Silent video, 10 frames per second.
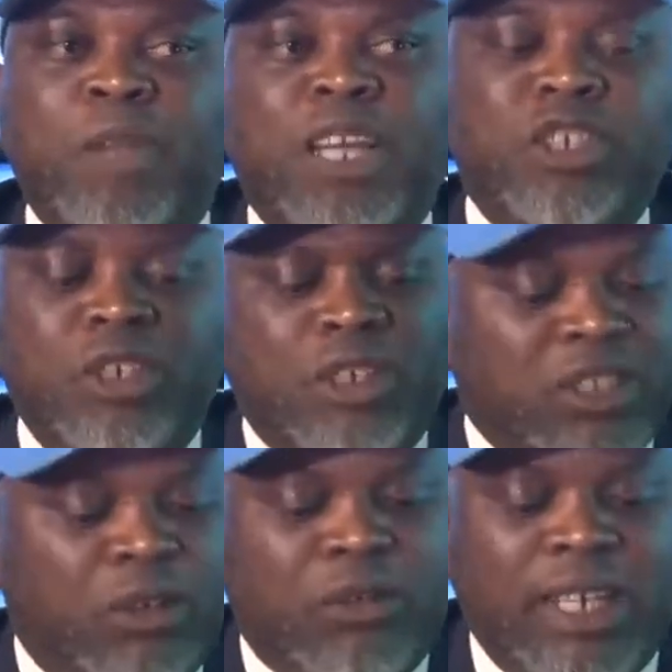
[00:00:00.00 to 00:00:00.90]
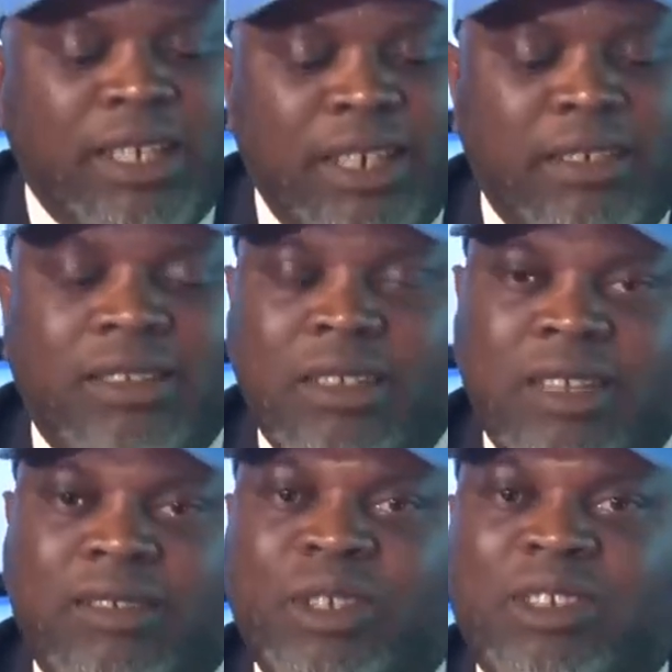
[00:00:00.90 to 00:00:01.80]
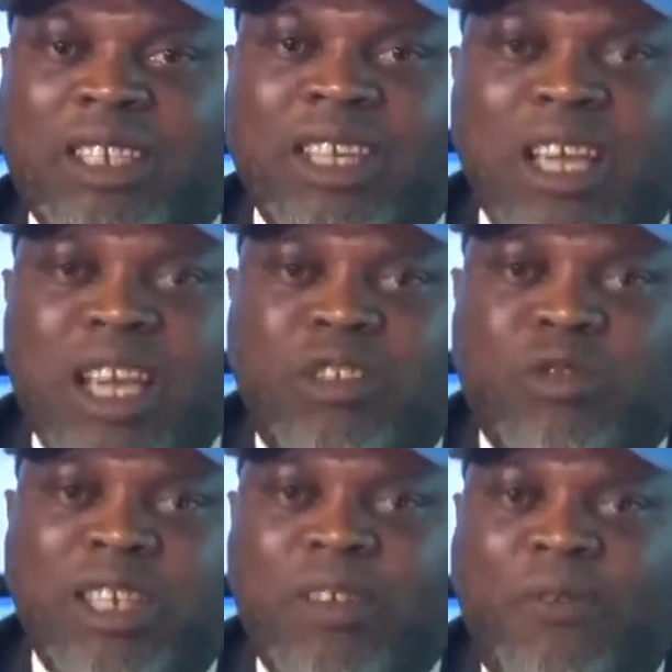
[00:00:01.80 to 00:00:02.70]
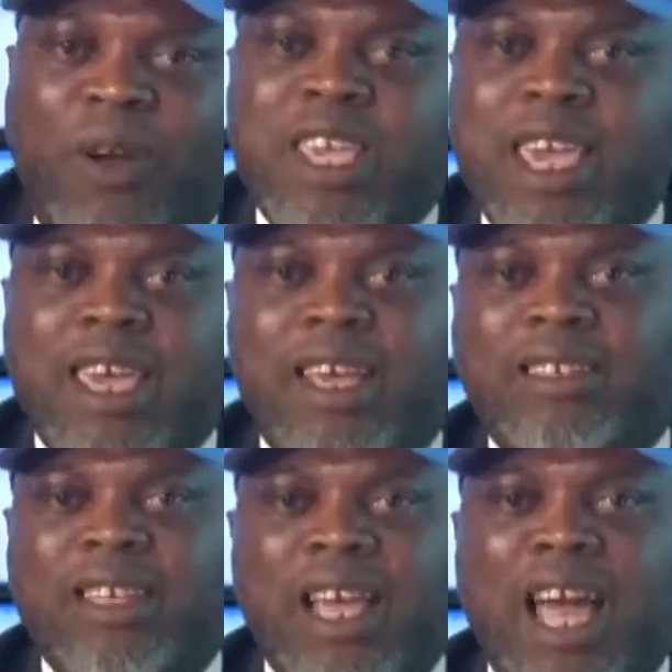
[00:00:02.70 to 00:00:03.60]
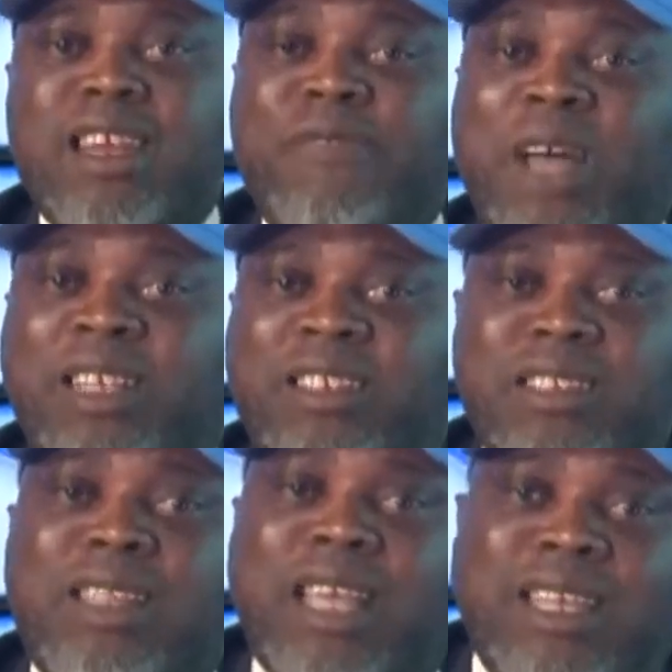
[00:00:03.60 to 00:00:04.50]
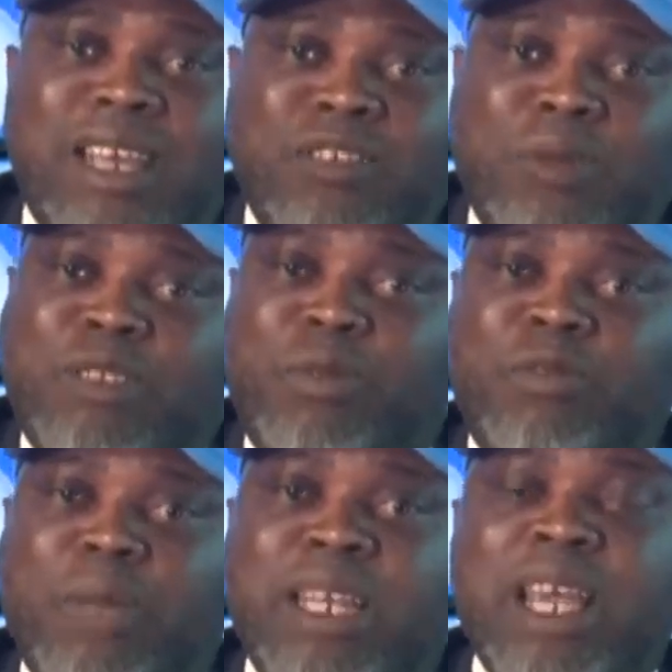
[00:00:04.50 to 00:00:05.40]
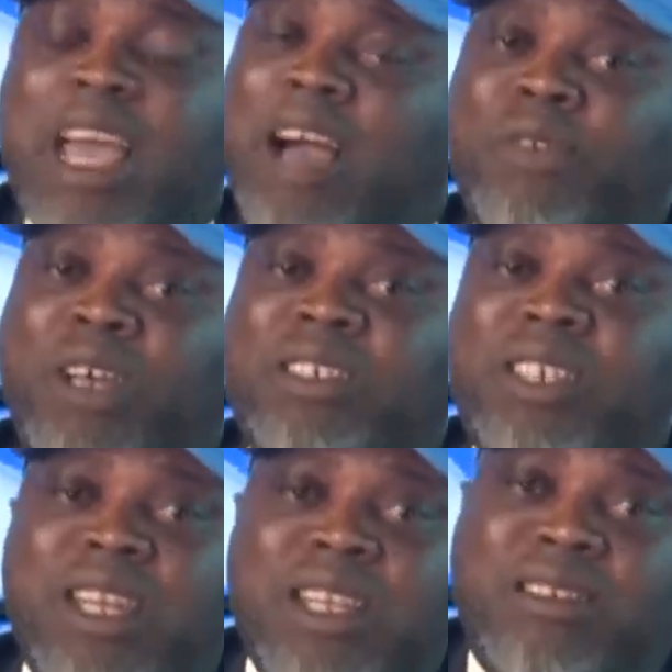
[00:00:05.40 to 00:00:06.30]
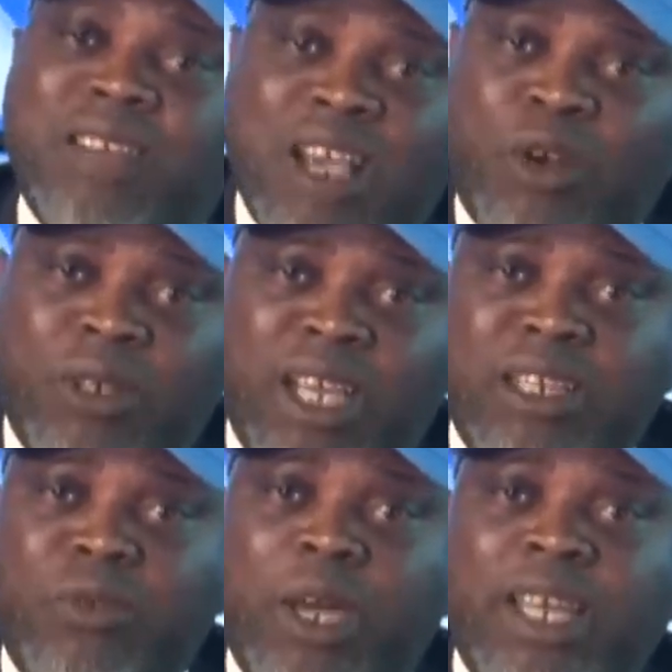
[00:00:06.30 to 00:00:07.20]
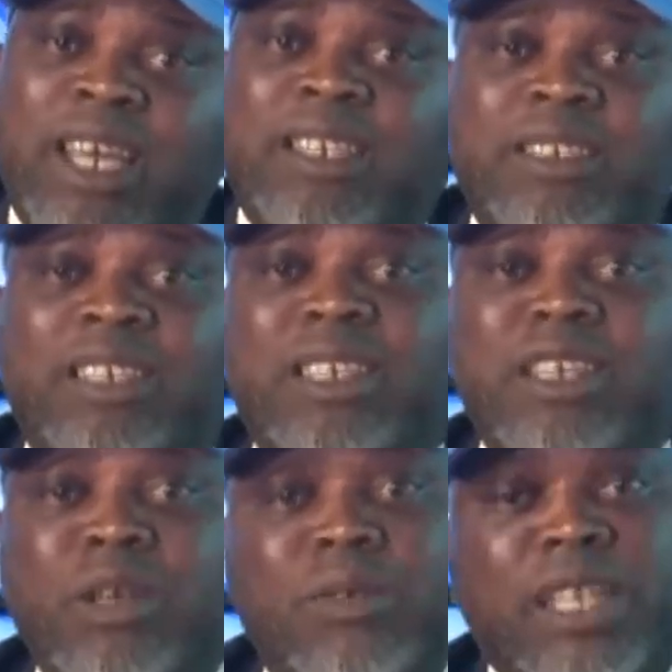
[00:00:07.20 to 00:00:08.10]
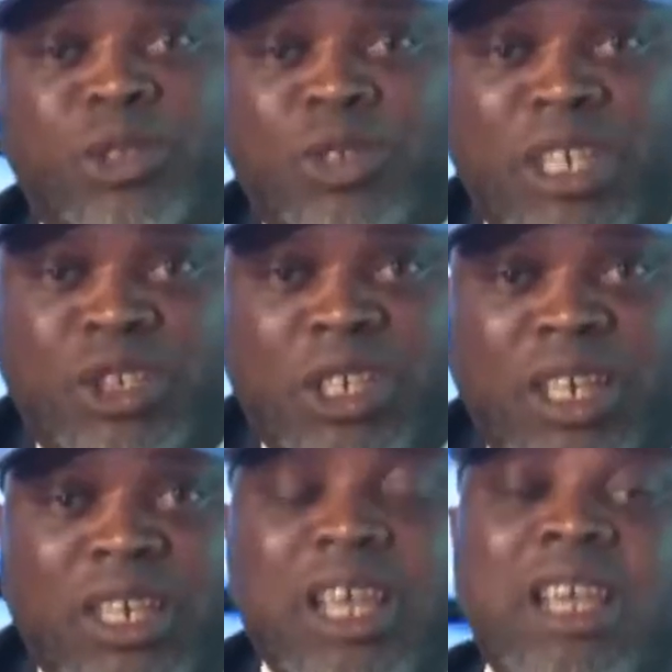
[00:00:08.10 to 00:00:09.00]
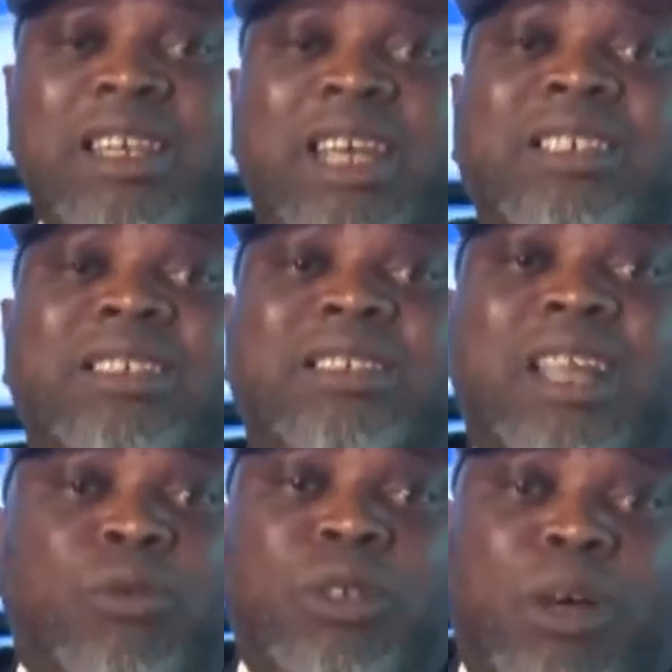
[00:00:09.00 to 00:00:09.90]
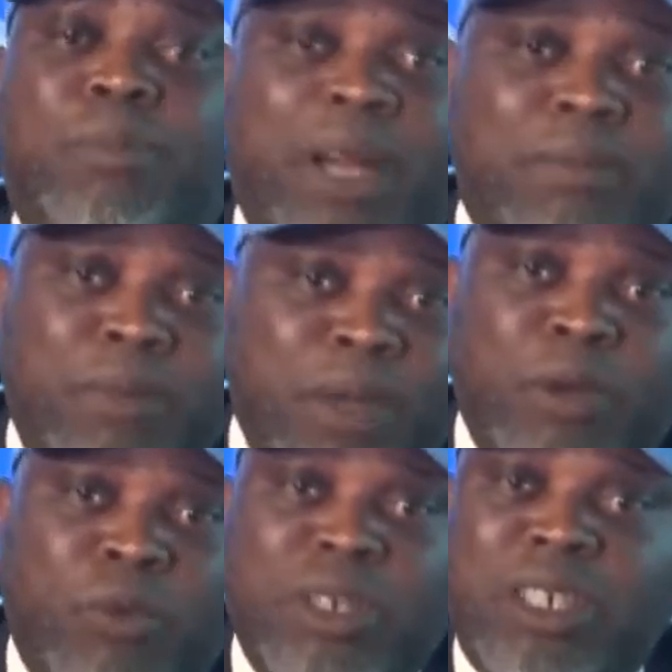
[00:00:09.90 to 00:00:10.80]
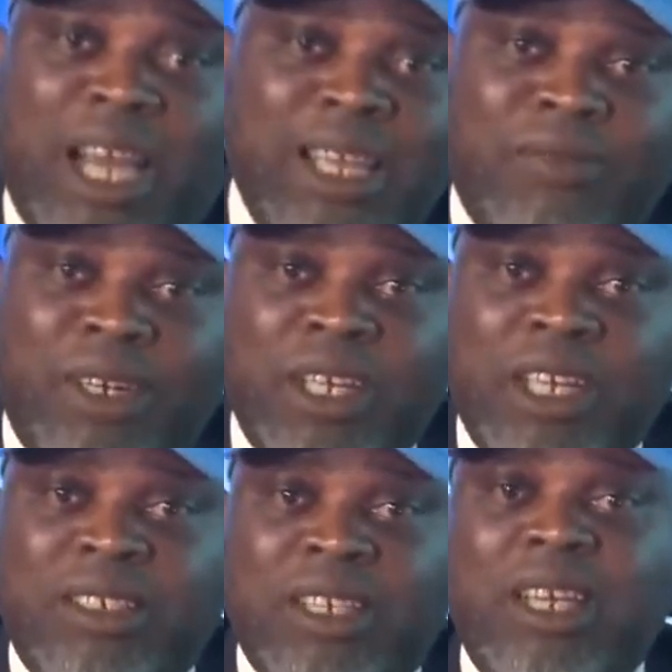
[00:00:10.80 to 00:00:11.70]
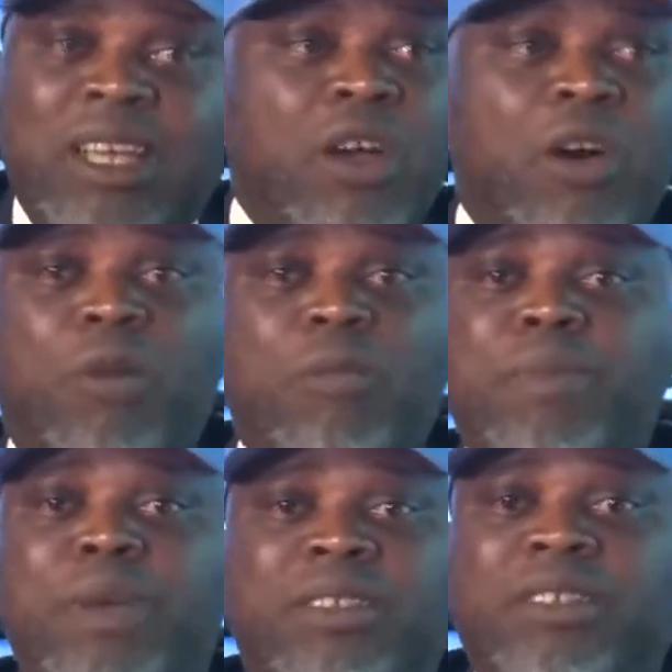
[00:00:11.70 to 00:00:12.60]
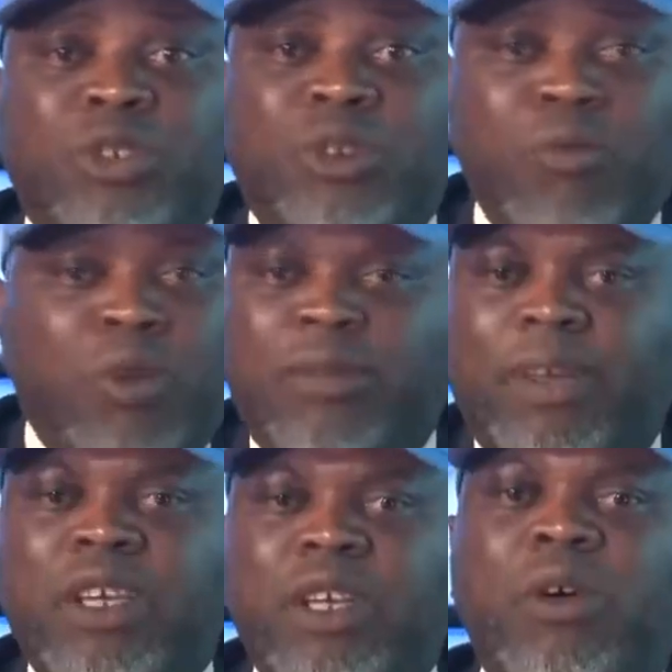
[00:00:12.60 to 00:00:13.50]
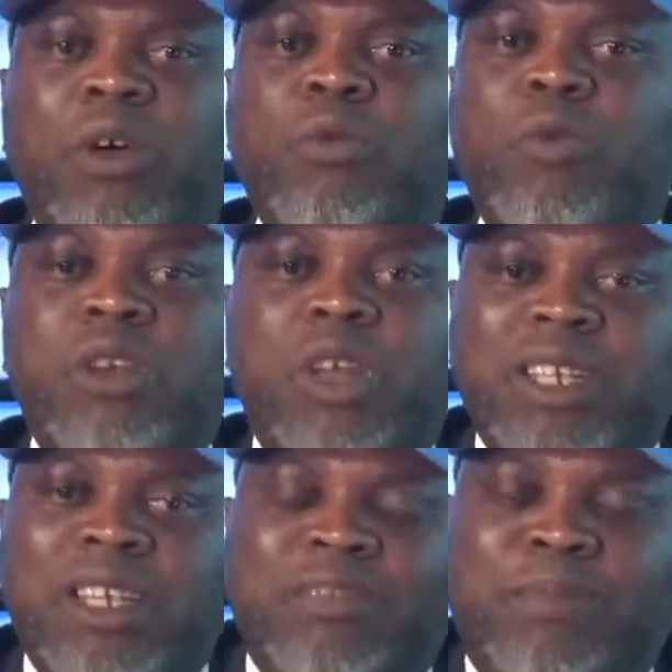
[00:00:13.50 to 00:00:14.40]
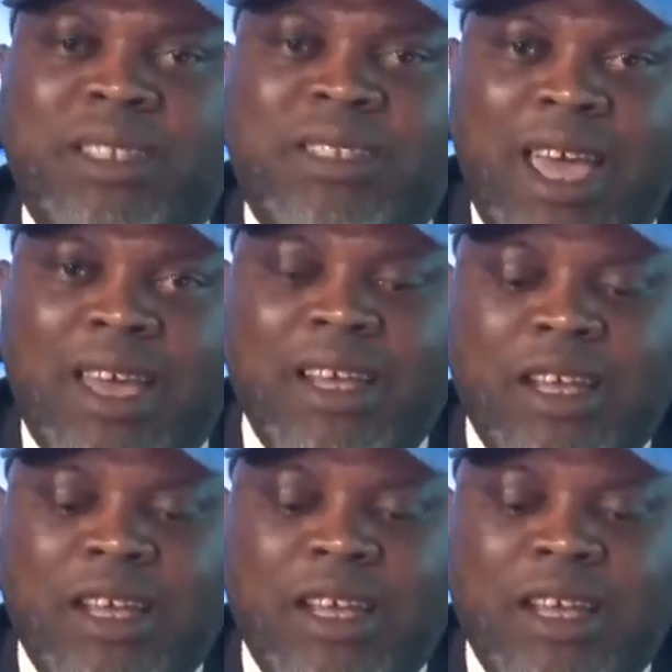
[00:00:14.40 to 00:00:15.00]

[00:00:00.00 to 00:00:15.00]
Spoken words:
And she just concluded this research in 24 years. And in fact, since that announcement was made, I've not seen it echoed anywhere that there's a new Nigerian chicken that would not probably, maybe won't die very easily, or maybe it's strong, whatever, you know. Nothing has been said.